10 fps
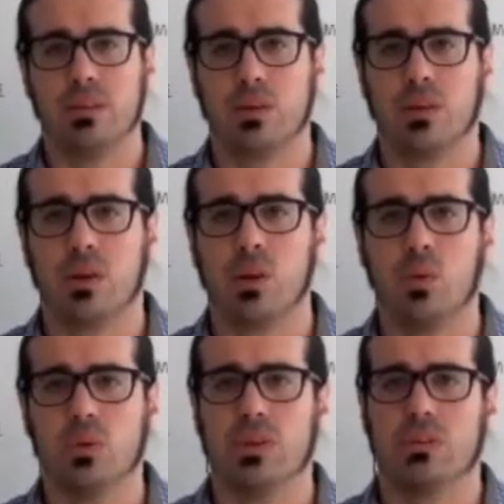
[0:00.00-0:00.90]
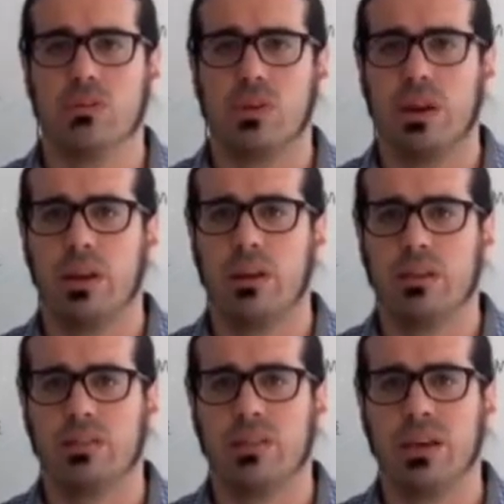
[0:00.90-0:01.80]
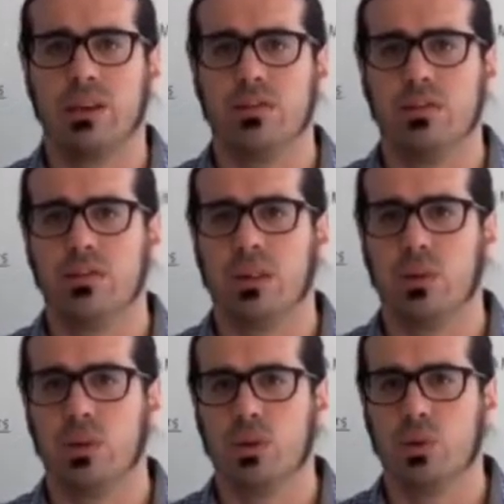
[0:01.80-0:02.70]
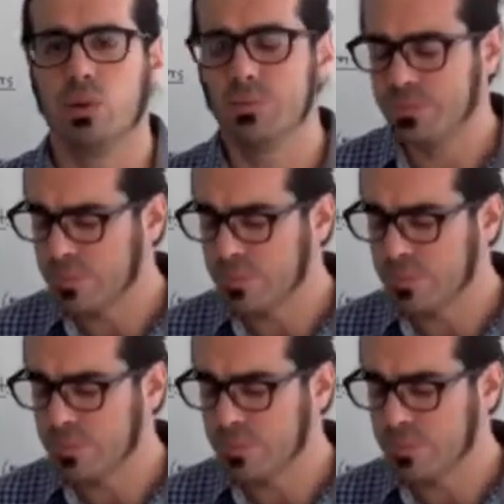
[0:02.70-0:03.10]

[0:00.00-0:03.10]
to the code that is running inside of this Arduino Uno.